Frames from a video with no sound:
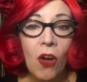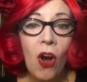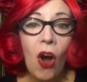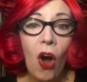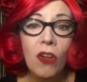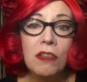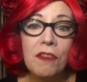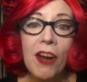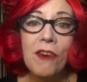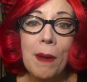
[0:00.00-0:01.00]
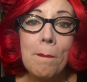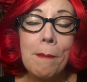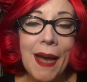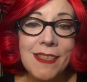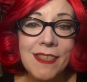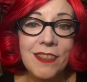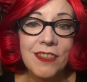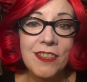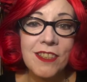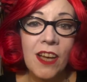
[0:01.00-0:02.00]
All of our
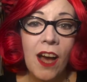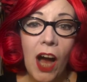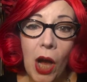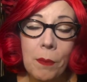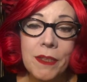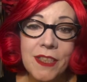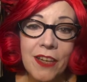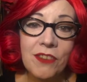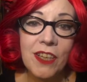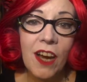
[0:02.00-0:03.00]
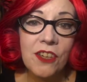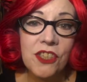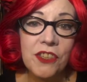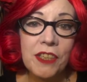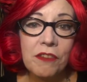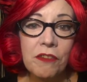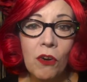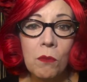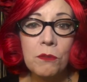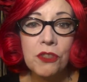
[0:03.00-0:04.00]
ambassadors up and down the country,
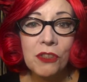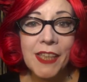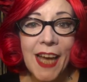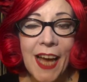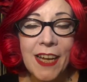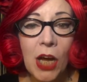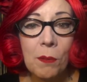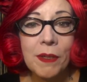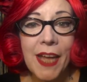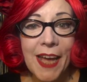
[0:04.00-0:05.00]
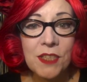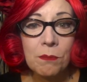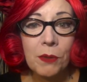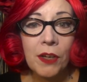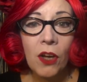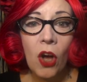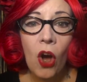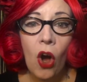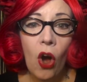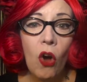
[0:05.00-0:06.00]
from Julianne up in Edinburgh
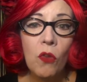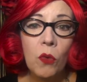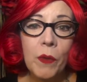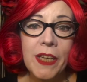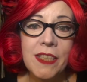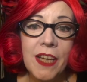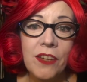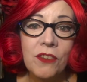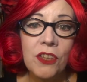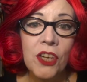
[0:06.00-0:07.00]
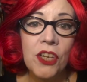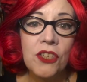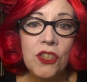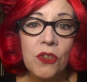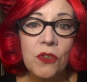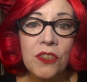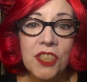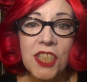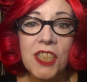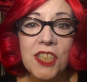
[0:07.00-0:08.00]
all the way down to
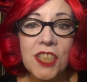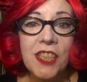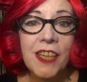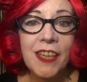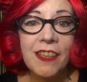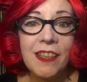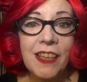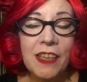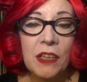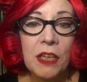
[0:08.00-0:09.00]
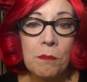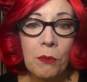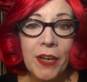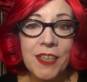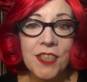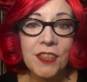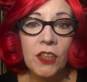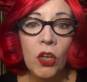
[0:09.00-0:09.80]
Chi Chi in Brighton,